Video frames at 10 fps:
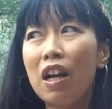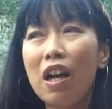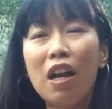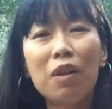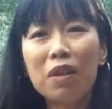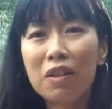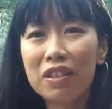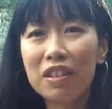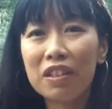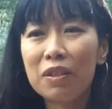how long
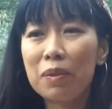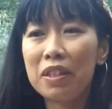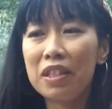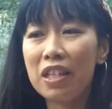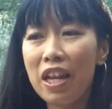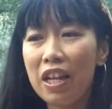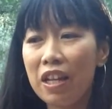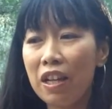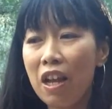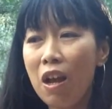is this going to take?
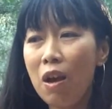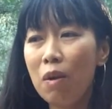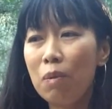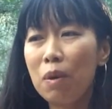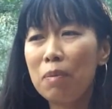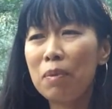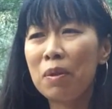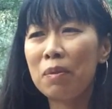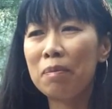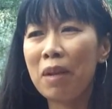And what
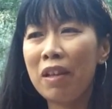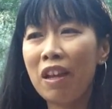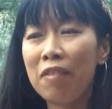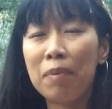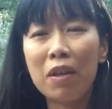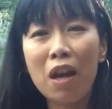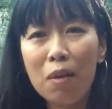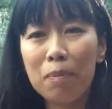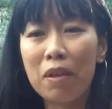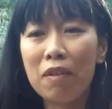will my life
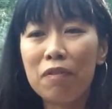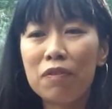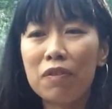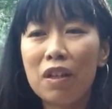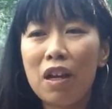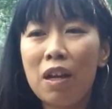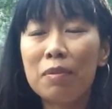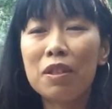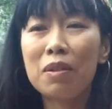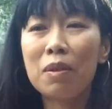become if
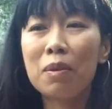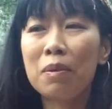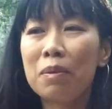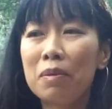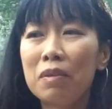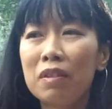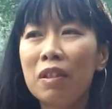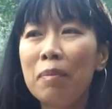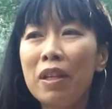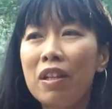I'm so
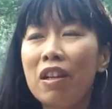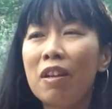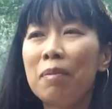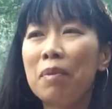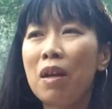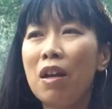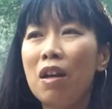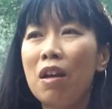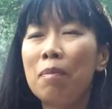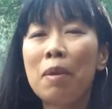limited? I'm
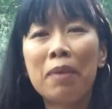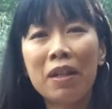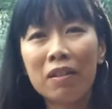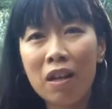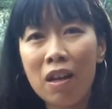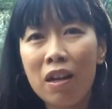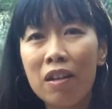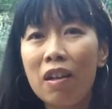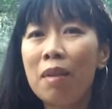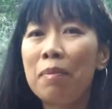on my bed a lot,
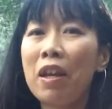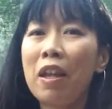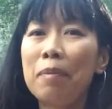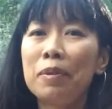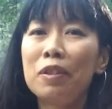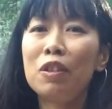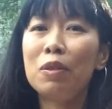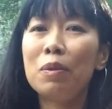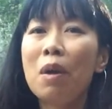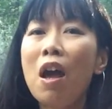I'm not able
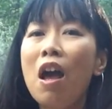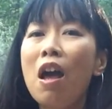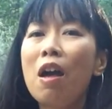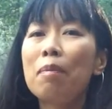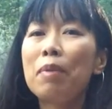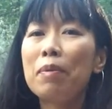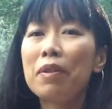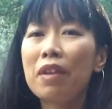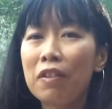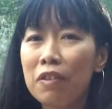to be
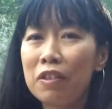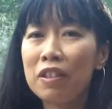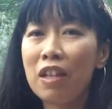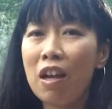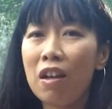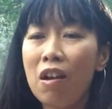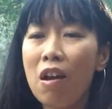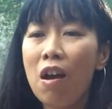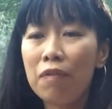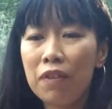with others that
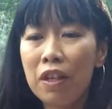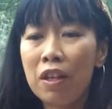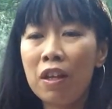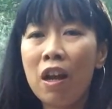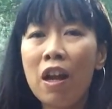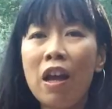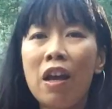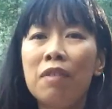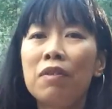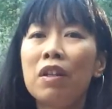often
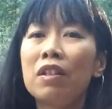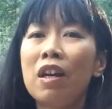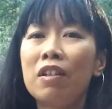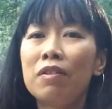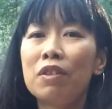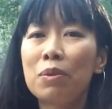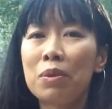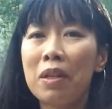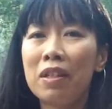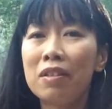have a lot of
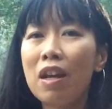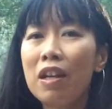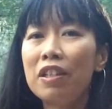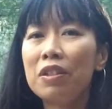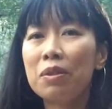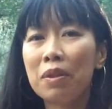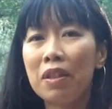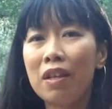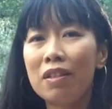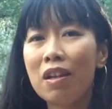social anxiety during
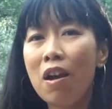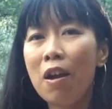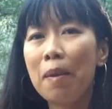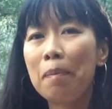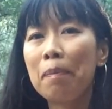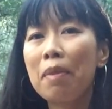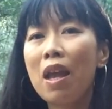that time.